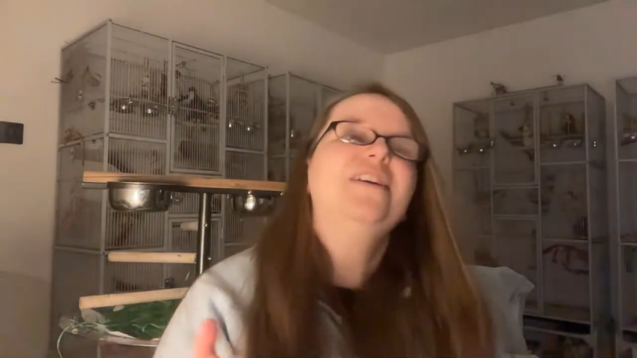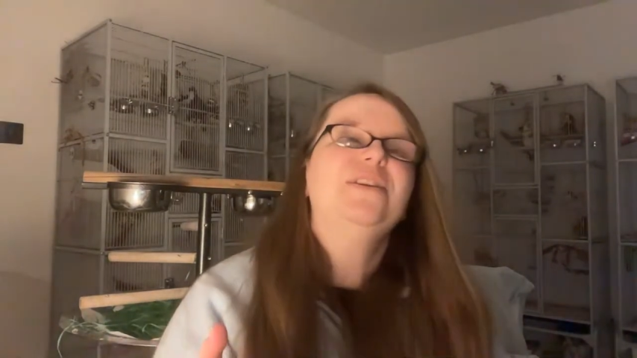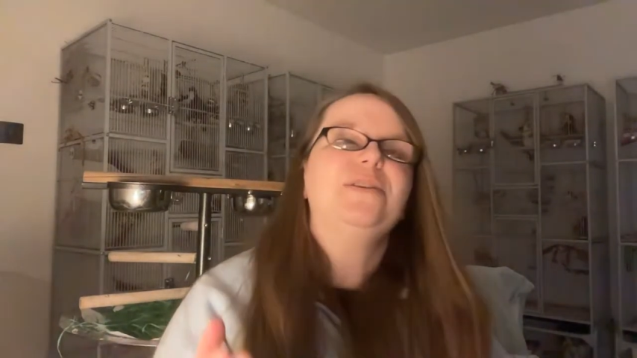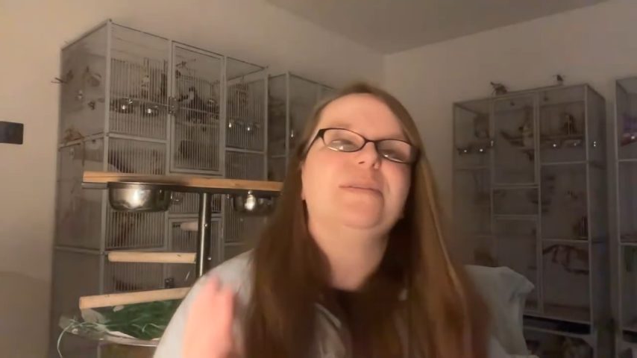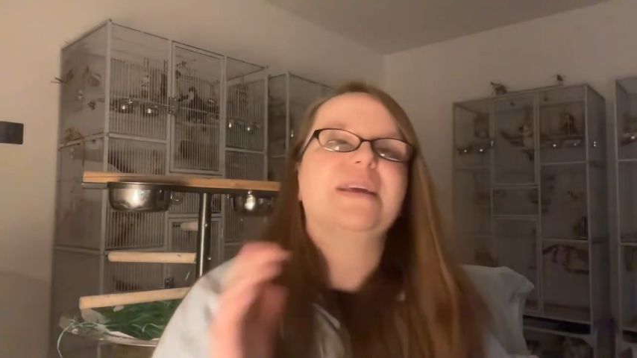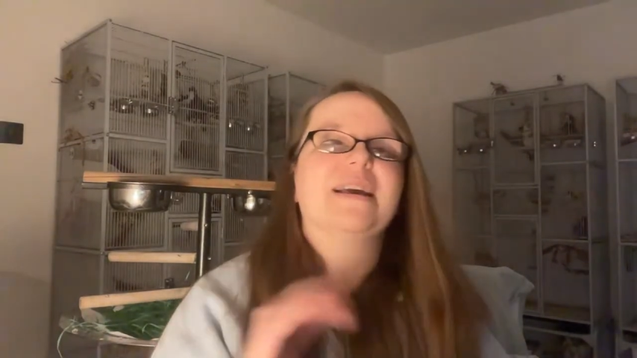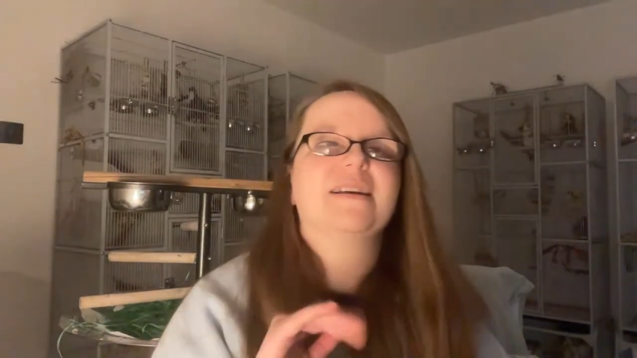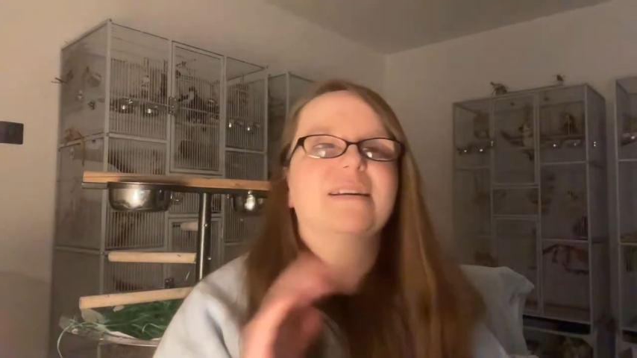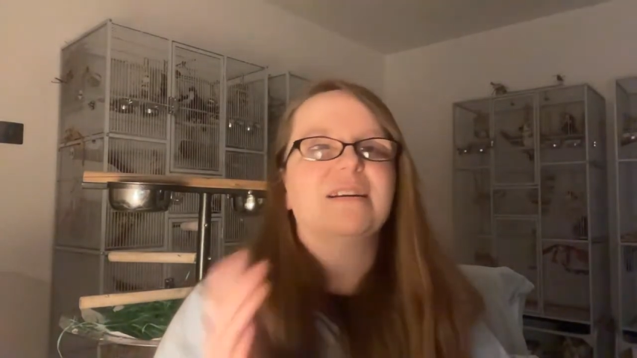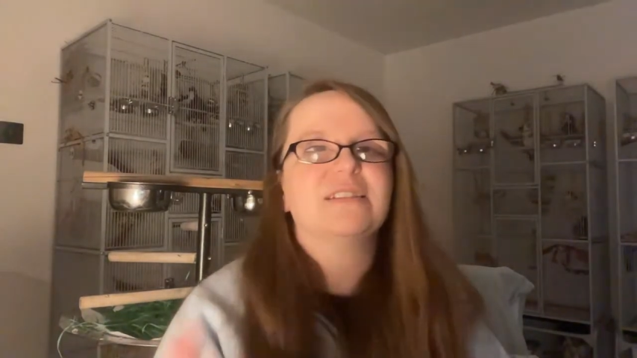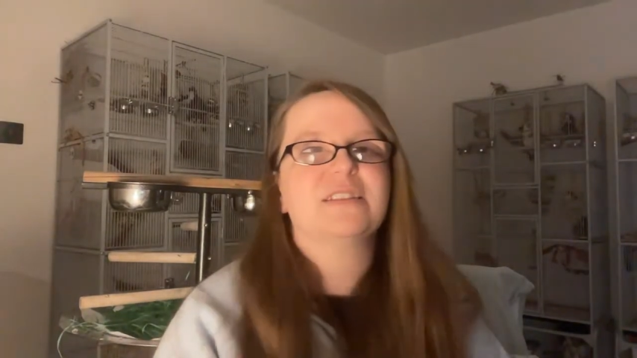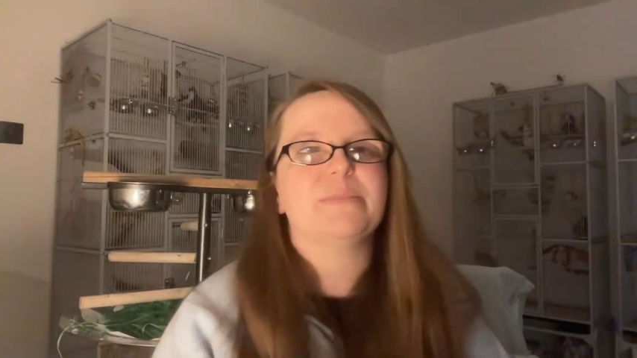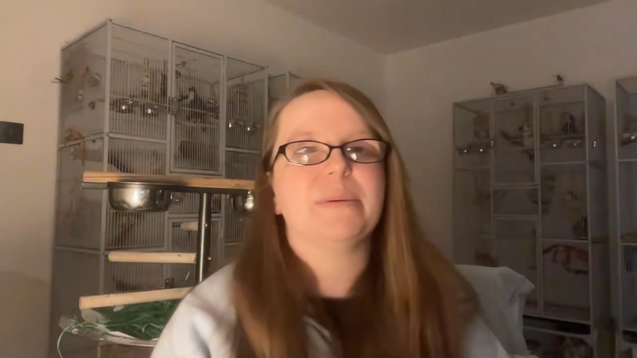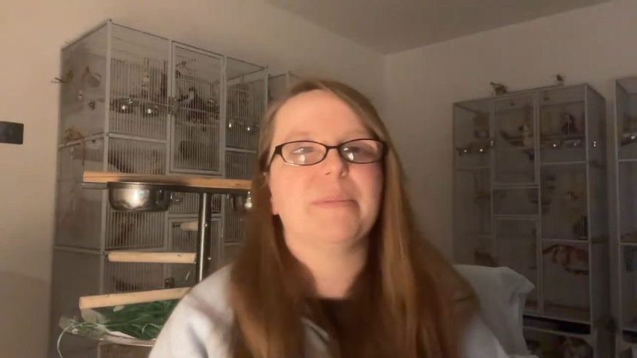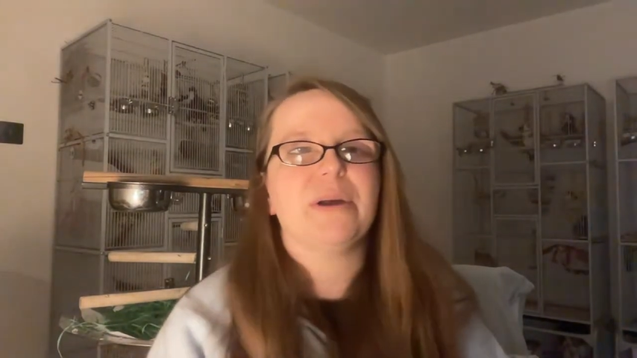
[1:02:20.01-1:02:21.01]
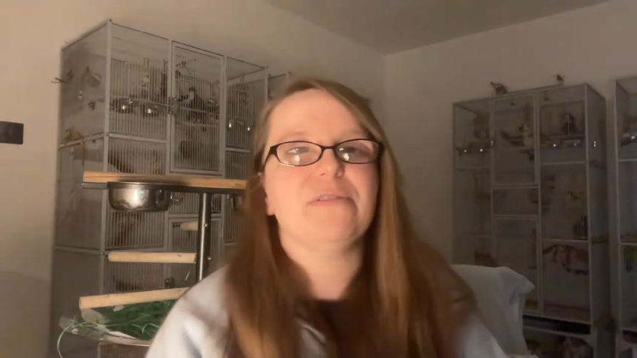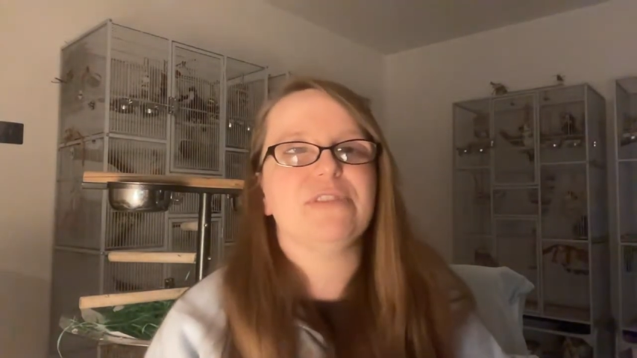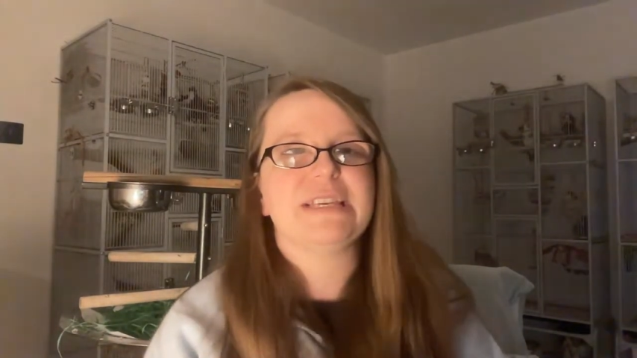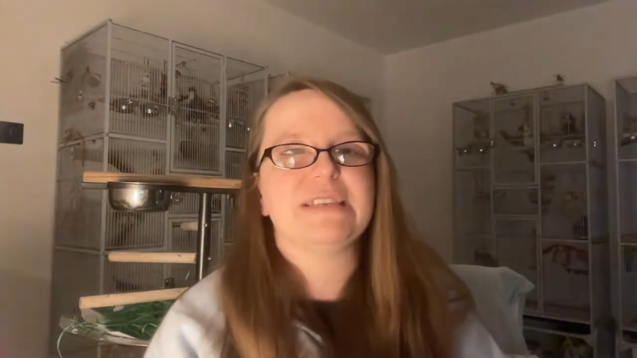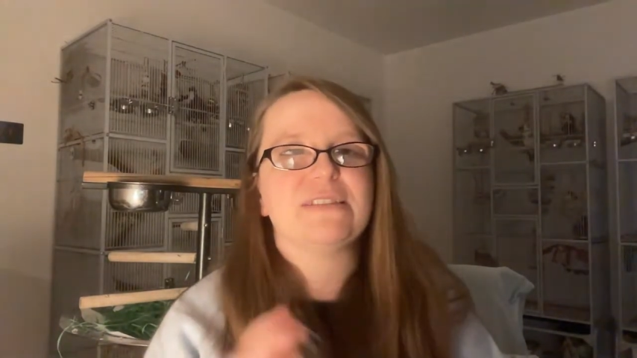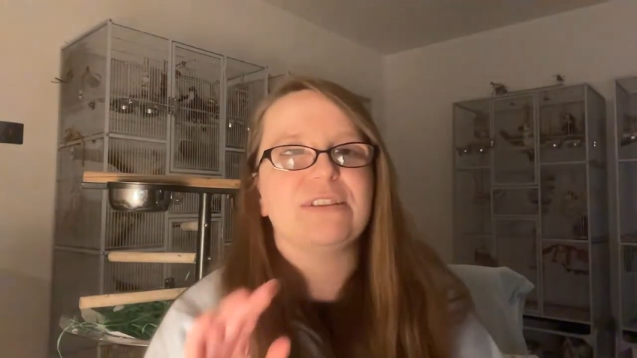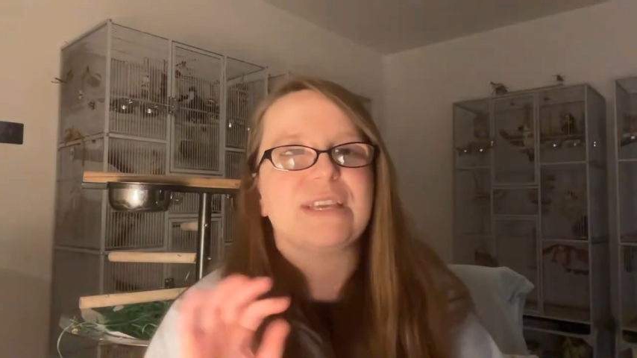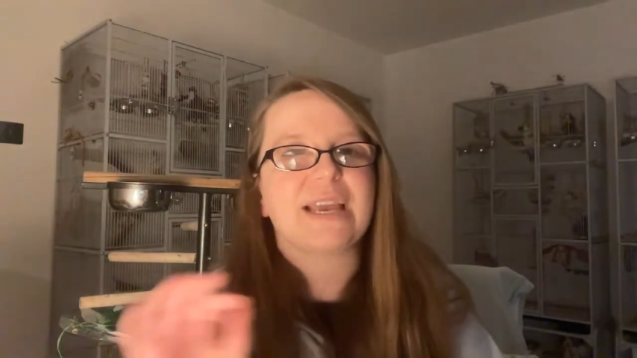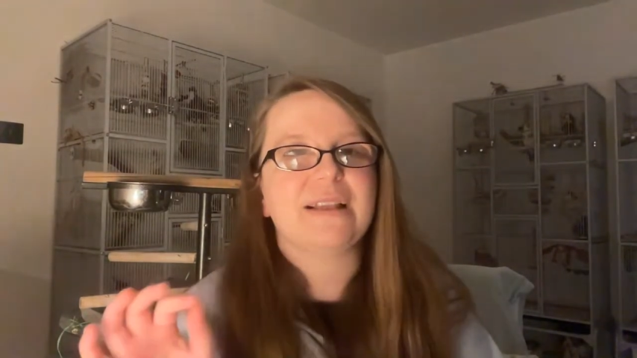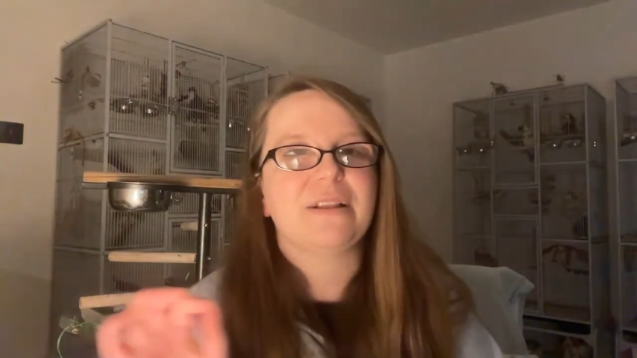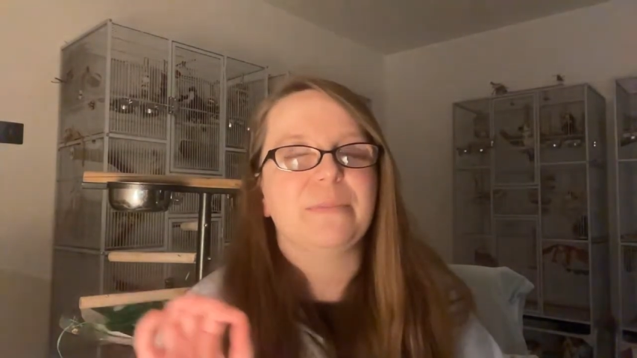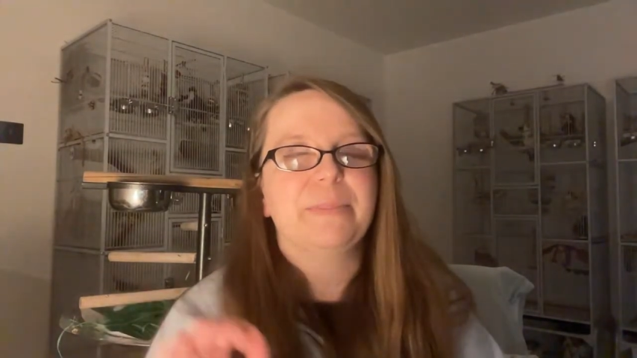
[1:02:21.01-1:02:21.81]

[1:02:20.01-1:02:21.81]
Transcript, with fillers: You get custom emojis and you get a little